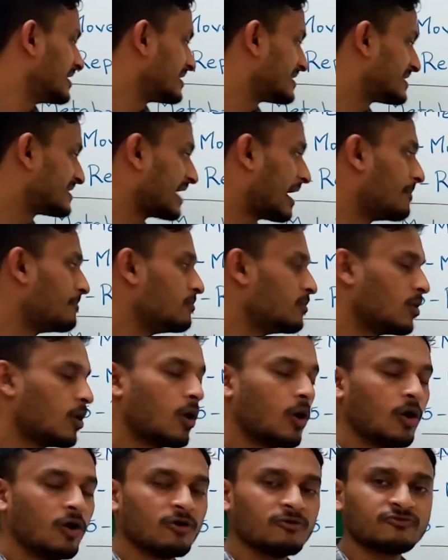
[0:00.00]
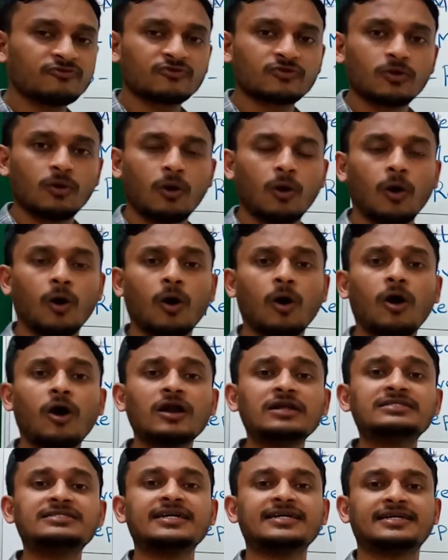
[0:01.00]
sum of
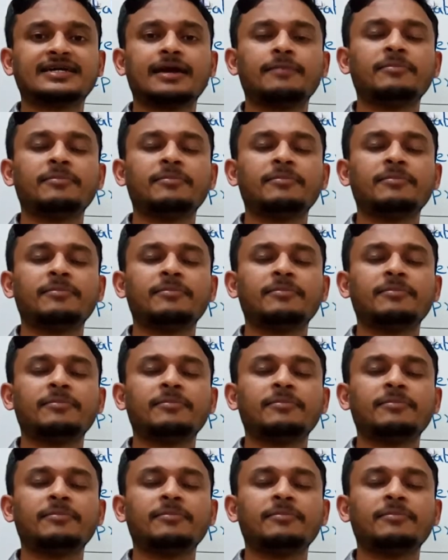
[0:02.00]
all the